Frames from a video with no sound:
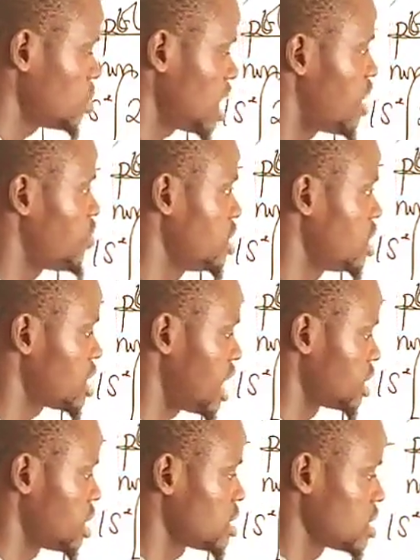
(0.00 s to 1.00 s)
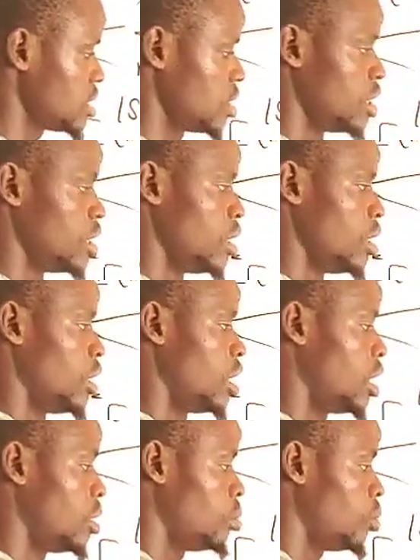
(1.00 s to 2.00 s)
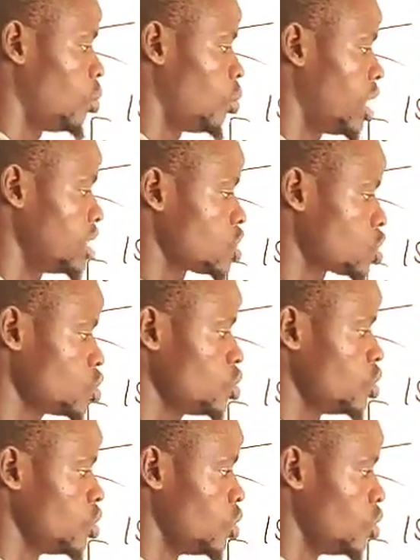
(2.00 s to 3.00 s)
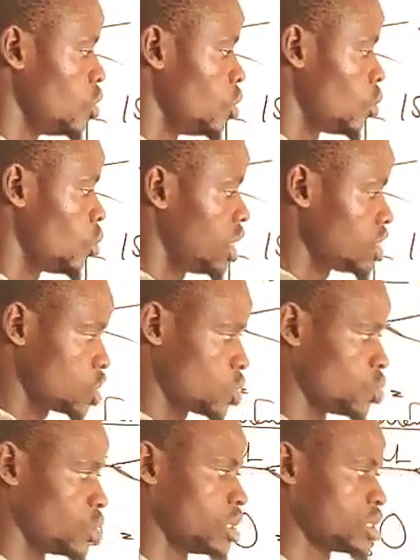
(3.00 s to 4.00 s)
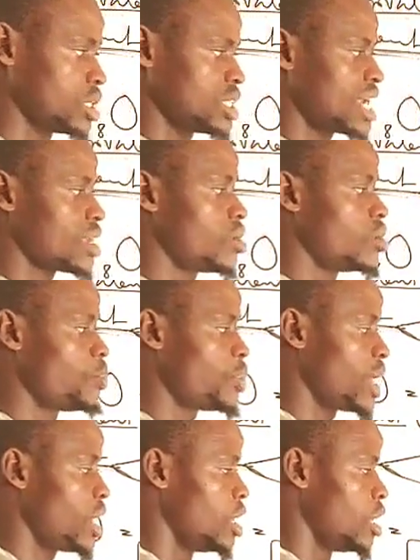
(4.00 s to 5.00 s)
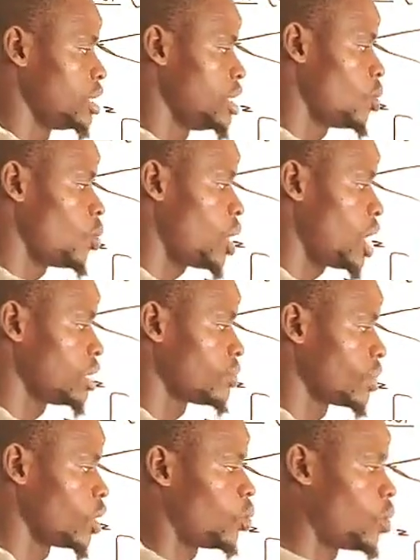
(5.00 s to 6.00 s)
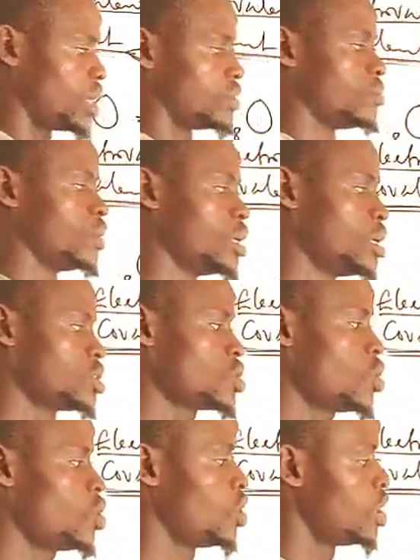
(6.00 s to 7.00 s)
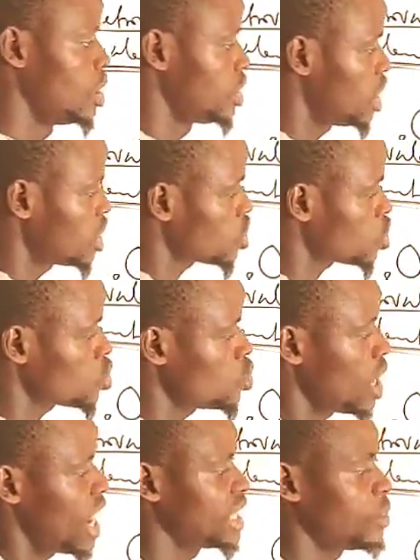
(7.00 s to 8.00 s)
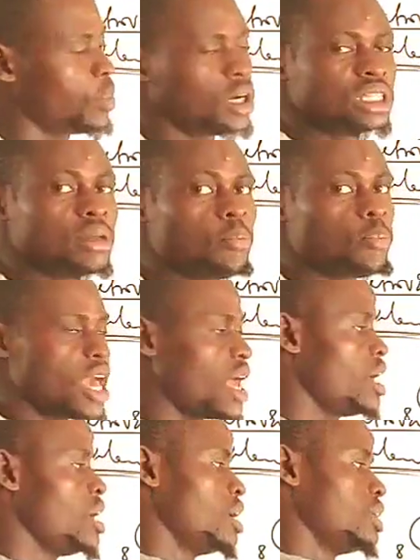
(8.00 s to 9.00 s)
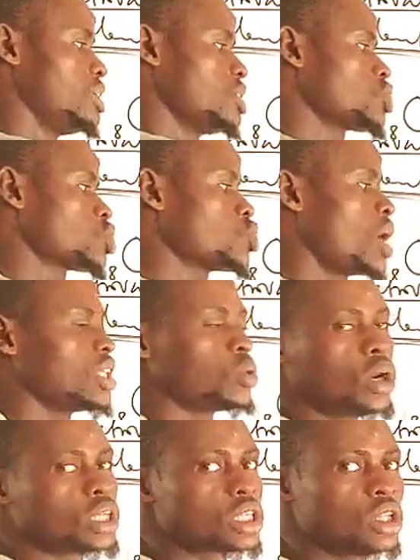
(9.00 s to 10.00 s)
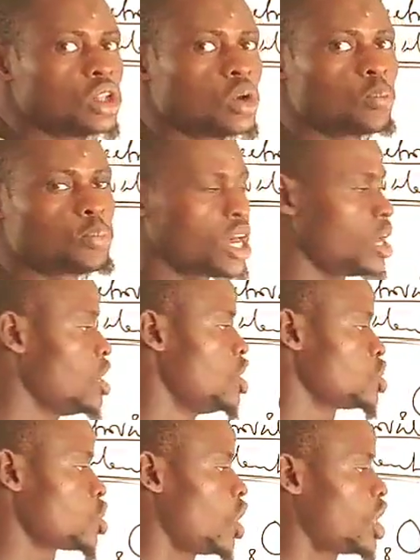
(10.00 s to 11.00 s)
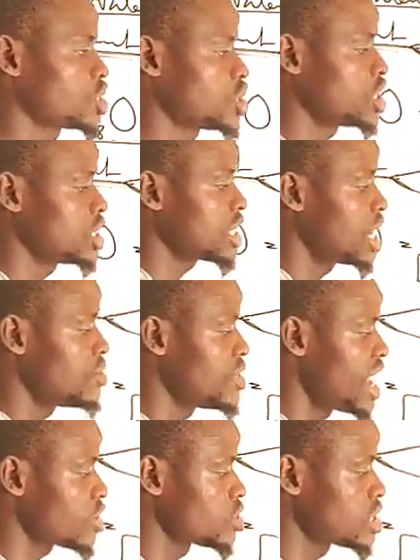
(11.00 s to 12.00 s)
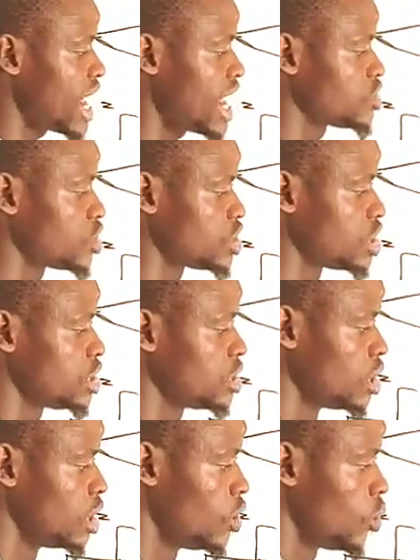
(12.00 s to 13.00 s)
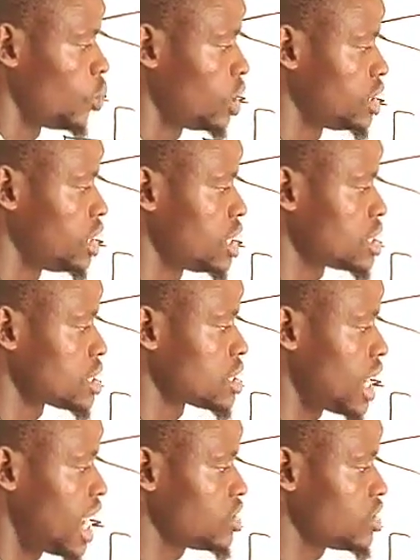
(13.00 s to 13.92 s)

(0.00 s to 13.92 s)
be having it like this. 1, 2, 1, 2. Since I lone pair, then 1, 1. So these 2 are the bonding pair. These 2 are the what? Lone pair. So oxygen can react with hydrogen with this,